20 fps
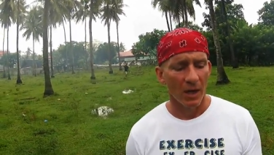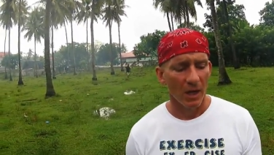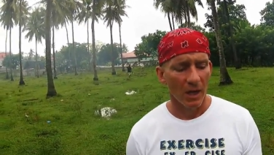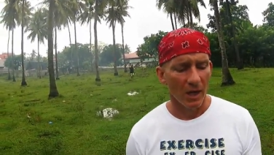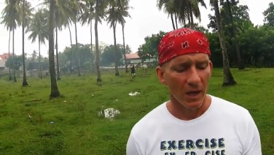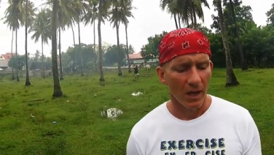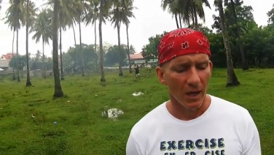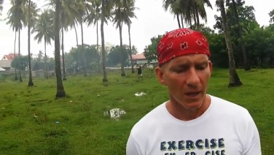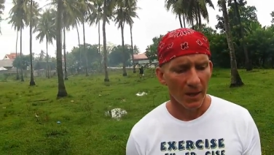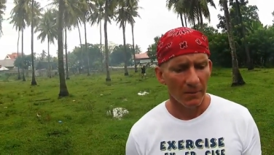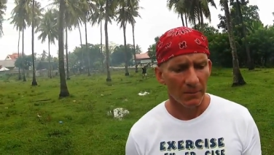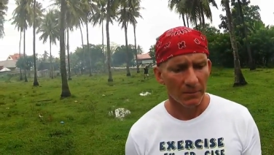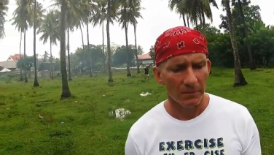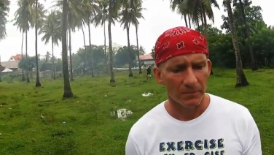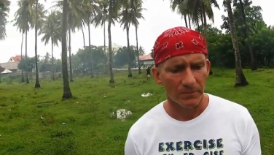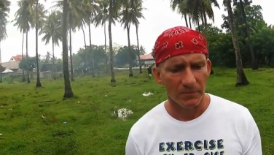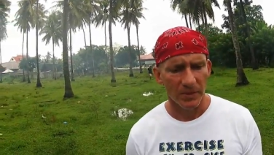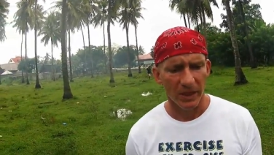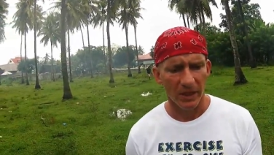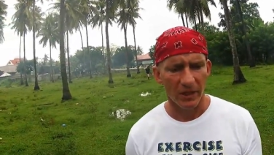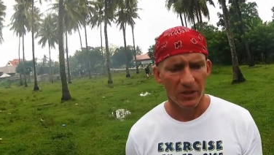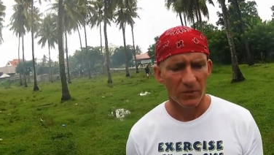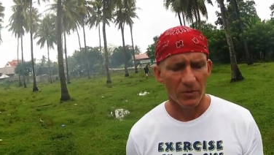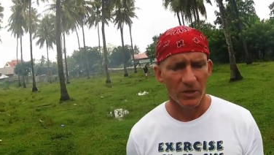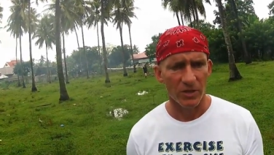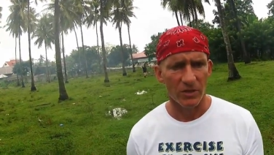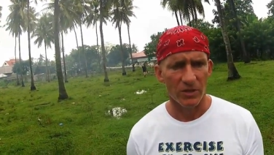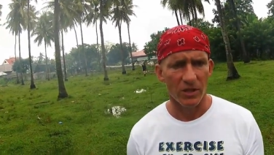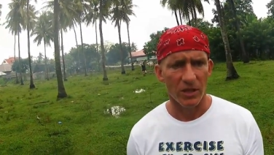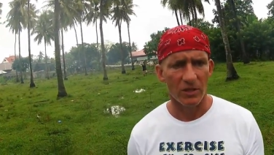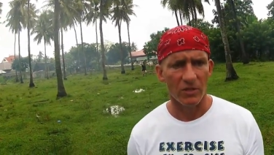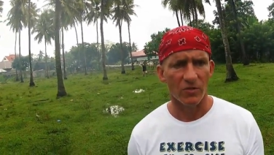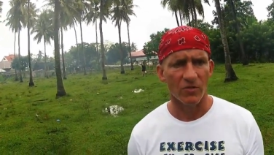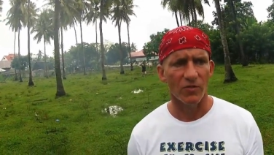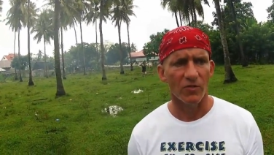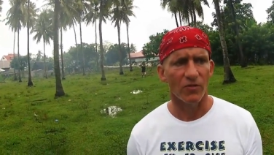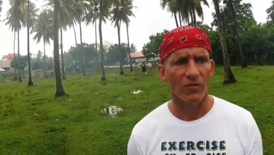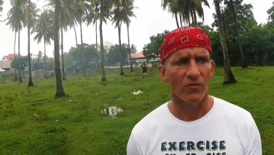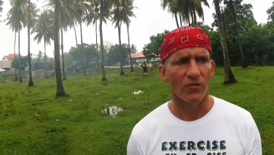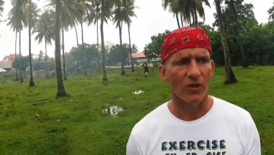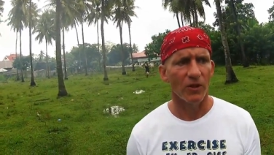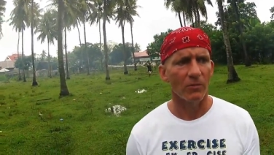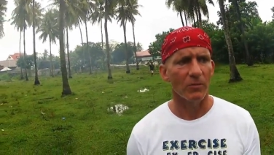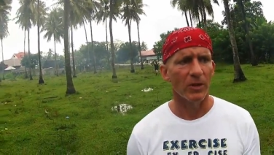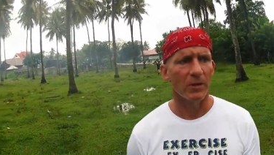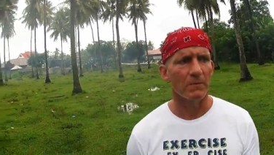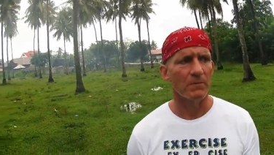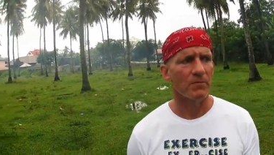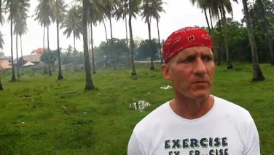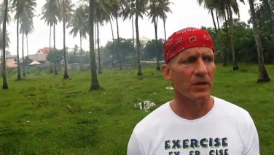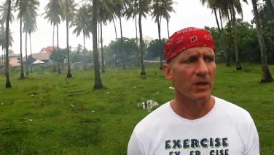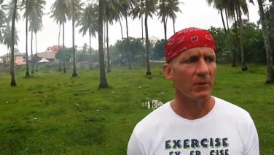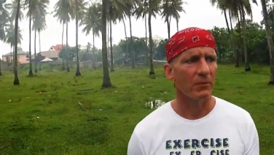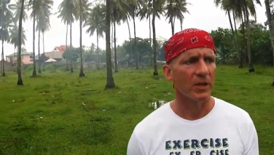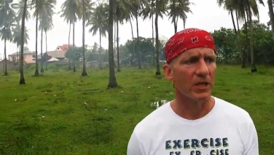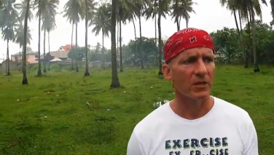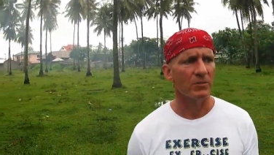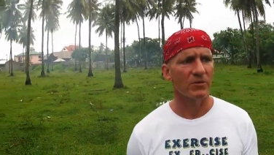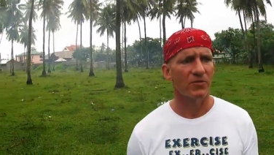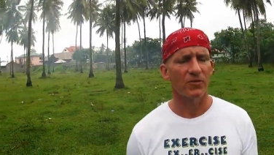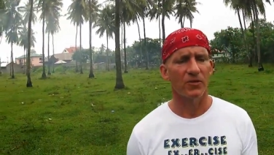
Um, it gives me a sense of fulfillment. It makes me